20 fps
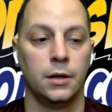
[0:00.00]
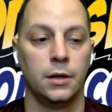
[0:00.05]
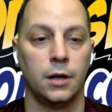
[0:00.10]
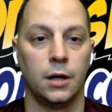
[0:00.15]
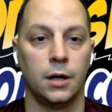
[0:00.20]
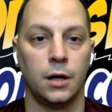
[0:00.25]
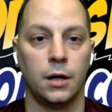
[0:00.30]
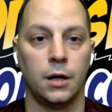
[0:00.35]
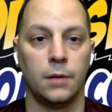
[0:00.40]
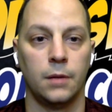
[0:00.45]

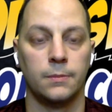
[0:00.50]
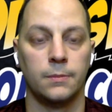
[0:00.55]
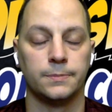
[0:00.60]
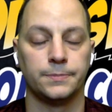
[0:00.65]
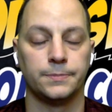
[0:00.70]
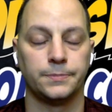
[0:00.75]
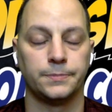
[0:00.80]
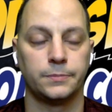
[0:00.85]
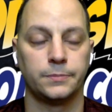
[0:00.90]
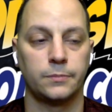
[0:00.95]

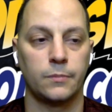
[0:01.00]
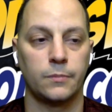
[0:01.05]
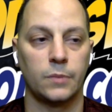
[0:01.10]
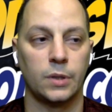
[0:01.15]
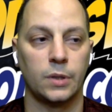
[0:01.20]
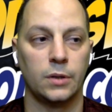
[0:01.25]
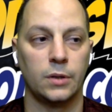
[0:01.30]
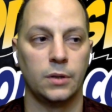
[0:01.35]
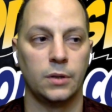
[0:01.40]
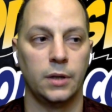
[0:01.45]
And
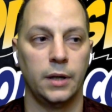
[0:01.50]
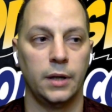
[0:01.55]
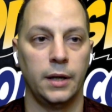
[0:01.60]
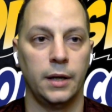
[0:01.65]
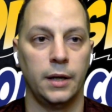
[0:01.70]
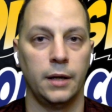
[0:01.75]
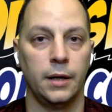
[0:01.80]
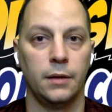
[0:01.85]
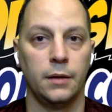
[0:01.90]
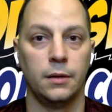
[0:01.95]

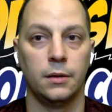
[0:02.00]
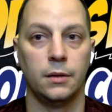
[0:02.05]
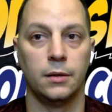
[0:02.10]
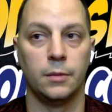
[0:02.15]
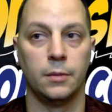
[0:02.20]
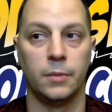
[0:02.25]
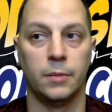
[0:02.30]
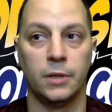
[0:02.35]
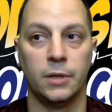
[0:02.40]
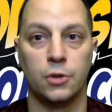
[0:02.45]

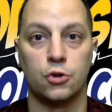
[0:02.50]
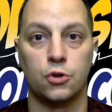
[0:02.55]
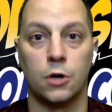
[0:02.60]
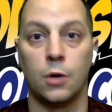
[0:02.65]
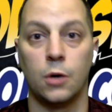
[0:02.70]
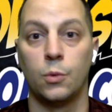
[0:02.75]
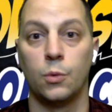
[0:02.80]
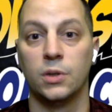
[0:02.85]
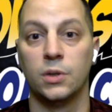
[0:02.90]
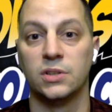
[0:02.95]
the big
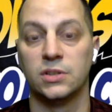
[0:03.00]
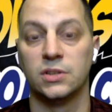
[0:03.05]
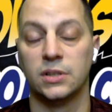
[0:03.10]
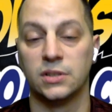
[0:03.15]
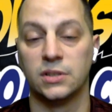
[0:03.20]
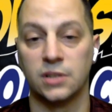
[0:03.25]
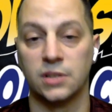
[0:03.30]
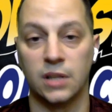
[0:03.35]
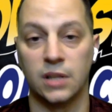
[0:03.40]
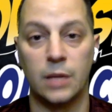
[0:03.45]
draw was
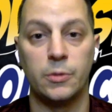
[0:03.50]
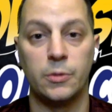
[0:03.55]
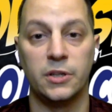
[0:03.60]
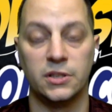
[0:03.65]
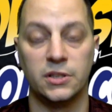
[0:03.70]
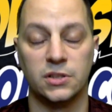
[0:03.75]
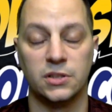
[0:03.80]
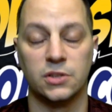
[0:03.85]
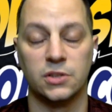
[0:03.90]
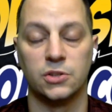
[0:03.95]
the
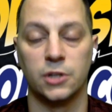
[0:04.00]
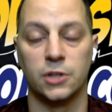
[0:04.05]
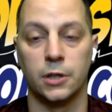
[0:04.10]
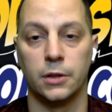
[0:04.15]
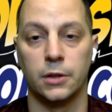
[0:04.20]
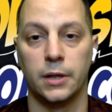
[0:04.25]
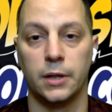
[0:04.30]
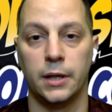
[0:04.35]
celebrities this year.